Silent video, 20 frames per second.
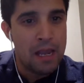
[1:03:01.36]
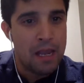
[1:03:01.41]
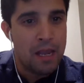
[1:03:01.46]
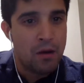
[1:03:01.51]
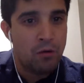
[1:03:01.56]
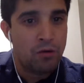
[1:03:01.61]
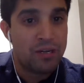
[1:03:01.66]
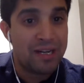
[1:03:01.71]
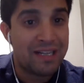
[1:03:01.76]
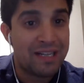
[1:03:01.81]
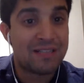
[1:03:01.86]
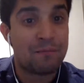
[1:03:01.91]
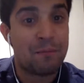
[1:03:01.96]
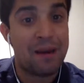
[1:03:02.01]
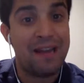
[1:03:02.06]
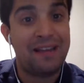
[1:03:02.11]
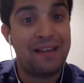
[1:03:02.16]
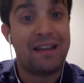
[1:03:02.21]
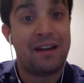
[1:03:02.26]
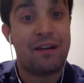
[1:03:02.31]
would
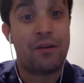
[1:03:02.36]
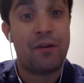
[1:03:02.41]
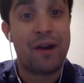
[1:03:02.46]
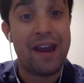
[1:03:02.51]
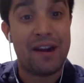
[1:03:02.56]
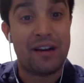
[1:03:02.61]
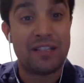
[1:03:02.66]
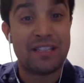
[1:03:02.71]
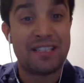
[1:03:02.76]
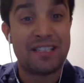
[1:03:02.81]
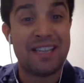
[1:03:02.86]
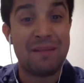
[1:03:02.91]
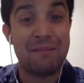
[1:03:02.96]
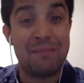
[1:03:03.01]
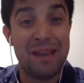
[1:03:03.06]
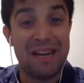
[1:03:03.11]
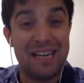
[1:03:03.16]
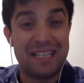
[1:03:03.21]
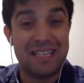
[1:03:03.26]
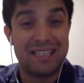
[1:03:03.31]
explain a rare
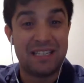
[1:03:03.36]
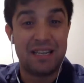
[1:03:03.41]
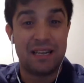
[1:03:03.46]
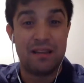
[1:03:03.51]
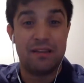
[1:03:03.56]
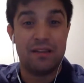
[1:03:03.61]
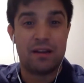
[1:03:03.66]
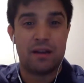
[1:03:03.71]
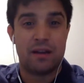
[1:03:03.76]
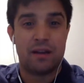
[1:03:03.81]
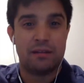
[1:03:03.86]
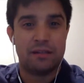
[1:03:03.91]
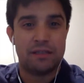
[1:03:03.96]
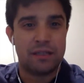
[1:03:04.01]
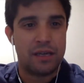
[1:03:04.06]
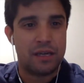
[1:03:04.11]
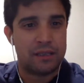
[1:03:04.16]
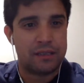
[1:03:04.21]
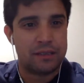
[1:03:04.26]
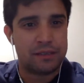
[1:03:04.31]
stability in the
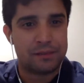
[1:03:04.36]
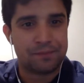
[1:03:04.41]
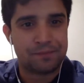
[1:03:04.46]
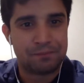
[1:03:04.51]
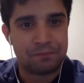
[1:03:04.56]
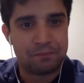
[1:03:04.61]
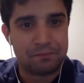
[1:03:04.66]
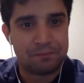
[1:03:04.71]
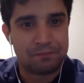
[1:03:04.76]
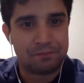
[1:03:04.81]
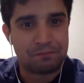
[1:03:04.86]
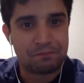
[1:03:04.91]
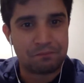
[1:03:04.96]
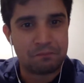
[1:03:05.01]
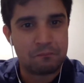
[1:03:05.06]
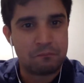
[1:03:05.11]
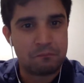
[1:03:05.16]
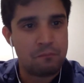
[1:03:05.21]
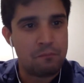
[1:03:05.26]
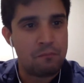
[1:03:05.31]
continent.
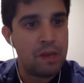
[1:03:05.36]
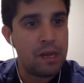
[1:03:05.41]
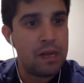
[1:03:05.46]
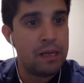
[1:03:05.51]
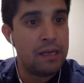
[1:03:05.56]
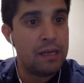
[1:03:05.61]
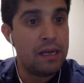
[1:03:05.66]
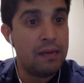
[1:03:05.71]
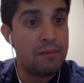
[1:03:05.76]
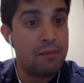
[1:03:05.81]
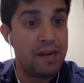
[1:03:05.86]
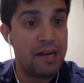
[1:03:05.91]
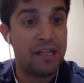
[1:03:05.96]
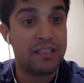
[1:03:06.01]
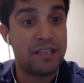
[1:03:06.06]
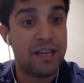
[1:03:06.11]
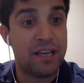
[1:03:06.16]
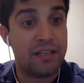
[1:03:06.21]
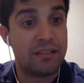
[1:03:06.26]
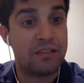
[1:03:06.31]
In
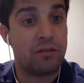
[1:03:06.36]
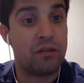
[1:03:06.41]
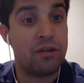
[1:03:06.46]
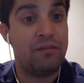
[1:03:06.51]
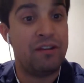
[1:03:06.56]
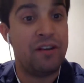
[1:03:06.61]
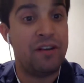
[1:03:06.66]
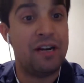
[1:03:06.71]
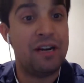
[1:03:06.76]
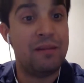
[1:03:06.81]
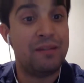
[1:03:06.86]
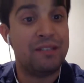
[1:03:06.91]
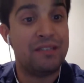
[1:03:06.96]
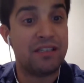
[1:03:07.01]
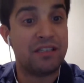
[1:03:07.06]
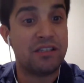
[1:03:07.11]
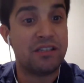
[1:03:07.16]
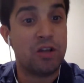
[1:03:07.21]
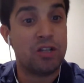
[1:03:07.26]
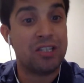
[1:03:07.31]
many texts, Oliveira Lima
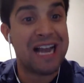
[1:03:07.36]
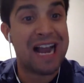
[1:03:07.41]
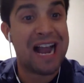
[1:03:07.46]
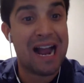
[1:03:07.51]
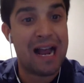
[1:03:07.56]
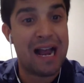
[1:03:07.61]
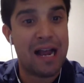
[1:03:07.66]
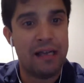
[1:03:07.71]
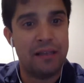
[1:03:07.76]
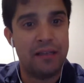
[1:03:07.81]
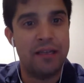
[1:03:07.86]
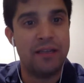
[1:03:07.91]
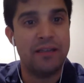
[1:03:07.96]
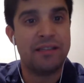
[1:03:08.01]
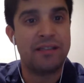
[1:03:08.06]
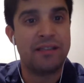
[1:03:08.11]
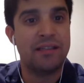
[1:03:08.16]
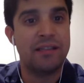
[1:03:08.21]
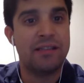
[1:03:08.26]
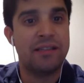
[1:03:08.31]
does not hide
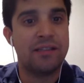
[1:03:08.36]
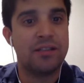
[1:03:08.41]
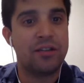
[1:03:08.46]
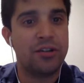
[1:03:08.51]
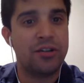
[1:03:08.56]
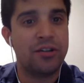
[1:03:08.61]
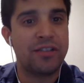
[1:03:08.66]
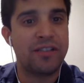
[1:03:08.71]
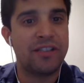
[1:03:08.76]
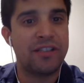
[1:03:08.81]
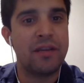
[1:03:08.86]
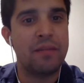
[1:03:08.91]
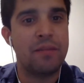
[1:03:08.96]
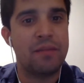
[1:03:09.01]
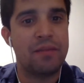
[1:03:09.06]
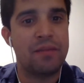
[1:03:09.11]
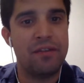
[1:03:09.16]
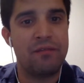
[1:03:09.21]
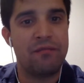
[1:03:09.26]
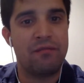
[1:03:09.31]
his sincere
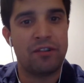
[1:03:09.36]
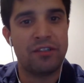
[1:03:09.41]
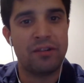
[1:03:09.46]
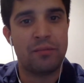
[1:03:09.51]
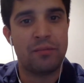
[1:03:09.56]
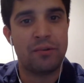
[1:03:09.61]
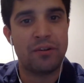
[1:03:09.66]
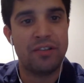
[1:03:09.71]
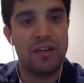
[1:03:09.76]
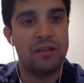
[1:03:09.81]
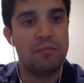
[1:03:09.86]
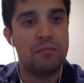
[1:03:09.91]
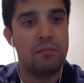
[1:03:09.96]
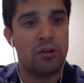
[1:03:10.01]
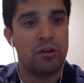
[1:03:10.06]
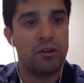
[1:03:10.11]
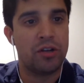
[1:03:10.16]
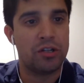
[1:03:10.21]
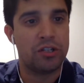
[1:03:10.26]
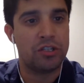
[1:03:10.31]
sympathy for the Brazilian
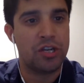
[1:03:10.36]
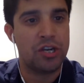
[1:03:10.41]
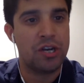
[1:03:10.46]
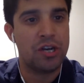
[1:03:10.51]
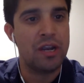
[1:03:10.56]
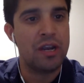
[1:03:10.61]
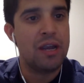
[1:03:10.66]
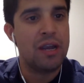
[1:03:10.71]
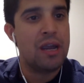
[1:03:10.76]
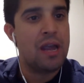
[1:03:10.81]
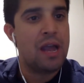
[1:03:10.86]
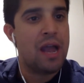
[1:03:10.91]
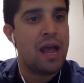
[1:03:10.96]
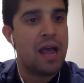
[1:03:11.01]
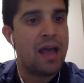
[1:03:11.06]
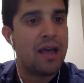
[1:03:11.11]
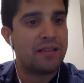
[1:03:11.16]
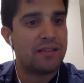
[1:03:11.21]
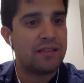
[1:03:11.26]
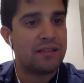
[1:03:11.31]
monarchy,
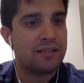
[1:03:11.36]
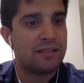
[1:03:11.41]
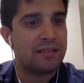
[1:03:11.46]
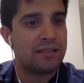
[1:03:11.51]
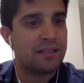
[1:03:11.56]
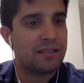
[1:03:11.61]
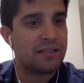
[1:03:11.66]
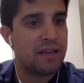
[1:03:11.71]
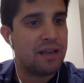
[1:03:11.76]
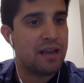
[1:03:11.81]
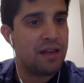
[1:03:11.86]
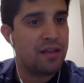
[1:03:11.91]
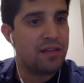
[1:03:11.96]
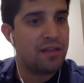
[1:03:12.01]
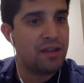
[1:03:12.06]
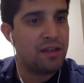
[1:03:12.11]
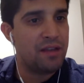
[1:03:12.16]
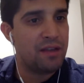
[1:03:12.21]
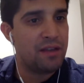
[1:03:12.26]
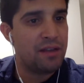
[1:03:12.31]
as
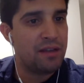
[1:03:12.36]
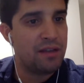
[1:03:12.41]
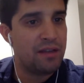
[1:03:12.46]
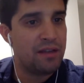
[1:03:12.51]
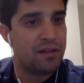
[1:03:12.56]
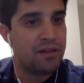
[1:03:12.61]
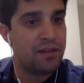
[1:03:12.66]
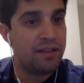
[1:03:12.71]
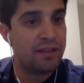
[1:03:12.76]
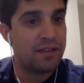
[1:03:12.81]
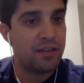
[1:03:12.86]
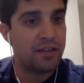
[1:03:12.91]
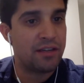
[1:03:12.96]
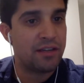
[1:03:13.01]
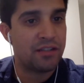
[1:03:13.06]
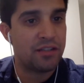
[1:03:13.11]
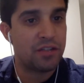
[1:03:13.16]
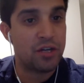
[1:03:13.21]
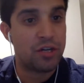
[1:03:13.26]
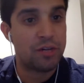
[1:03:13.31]
this
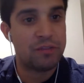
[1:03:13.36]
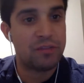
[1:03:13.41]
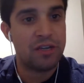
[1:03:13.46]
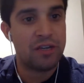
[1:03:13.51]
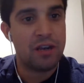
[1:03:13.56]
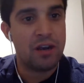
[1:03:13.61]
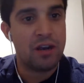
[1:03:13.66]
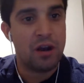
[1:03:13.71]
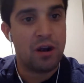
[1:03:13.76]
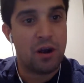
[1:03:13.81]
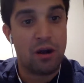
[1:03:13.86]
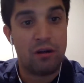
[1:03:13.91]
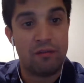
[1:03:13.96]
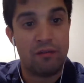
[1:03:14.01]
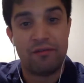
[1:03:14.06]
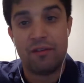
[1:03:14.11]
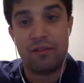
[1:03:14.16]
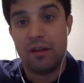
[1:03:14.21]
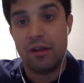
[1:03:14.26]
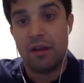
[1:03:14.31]
excerpt
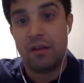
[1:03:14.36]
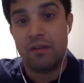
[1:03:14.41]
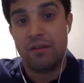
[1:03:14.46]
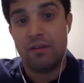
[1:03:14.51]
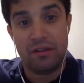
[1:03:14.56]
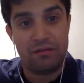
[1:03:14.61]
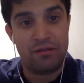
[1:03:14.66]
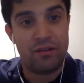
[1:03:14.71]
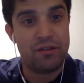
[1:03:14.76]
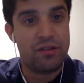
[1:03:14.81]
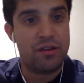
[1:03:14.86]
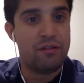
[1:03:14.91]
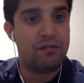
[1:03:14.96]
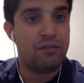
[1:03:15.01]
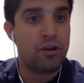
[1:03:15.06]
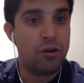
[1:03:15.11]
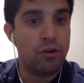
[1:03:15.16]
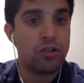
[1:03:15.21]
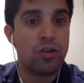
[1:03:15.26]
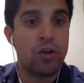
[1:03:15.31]
of the
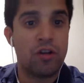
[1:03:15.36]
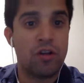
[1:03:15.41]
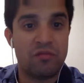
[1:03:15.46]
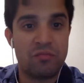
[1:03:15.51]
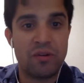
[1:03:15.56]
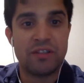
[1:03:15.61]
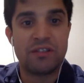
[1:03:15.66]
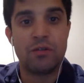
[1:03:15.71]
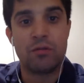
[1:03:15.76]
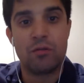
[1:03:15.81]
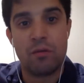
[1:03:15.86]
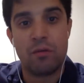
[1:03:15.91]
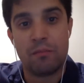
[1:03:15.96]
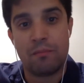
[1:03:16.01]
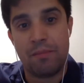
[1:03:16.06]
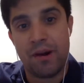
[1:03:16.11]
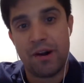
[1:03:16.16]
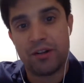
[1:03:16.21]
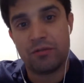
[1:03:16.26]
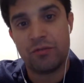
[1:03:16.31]
evolution of Brazil
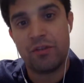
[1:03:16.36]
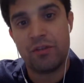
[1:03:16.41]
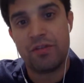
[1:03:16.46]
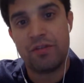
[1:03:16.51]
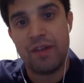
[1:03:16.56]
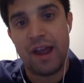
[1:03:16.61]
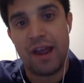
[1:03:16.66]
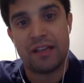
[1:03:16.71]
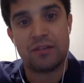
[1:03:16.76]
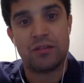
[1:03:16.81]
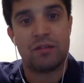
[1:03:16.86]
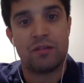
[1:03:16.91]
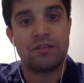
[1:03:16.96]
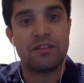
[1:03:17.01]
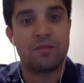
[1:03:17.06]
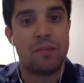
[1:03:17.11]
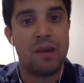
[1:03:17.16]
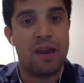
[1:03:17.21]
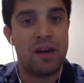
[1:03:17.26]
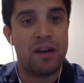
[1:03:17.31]
compared with that of
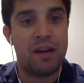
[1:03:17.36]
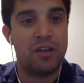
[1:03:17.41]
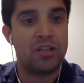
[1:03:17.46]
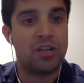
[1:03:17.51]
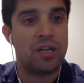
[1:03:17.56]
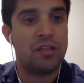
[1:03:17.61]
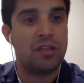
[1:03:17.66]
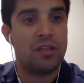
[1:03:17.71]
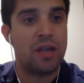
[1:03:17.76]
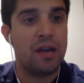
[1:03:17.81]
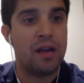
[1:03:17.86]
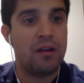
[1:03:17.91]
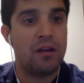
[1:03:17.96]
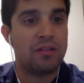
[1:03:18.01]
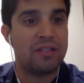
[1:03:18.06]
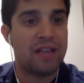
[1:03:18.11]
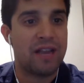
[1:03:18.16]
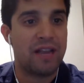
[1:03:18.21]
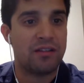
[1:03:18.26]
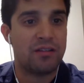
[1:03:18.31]
Spanish and
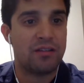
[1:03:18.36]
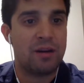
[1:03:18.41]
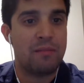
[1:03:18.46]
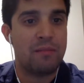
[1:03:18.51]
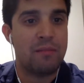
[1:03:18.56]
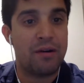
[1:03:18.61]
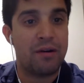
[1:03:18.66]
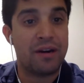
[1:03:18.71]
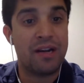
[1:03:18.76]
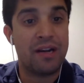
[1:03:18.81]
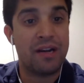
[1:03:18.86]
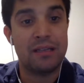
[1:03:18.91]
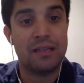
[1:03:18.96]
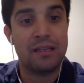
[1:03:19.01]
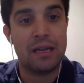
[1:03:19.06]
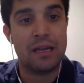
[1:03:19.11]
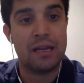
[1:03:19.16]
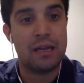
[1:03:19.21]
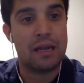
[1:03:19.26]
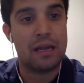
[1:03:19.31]
Anglo-Saxon
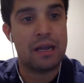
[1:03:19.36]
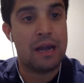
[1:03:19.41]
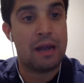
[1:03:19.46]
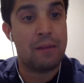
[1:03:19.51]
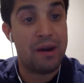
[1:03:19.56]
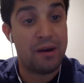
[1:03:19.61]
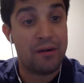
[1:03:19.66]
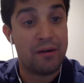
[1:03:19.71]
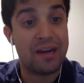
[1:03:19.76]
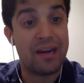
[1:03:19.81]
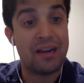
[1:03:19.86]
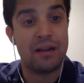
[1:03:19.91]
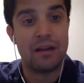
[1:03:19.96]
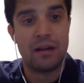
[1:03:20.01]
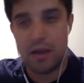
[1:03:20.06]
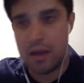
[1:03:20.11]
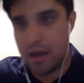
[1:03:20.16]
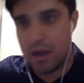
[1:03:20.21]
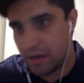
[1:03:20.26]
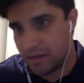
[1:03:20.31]
America
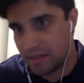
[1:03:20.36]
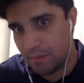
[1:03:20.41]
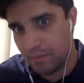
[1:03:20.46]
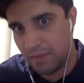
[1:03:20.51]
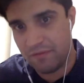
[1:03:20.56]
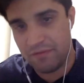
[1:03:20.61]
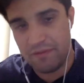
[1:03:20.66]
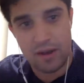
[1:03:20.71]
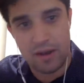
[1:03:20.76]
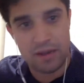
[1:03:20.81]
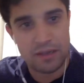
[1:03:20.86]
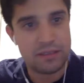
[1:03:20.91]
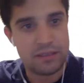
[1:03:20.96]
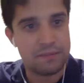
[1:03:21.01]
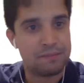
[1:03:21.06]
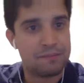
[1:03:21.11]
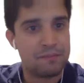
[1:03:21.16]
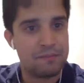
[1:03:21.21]
exemplifies.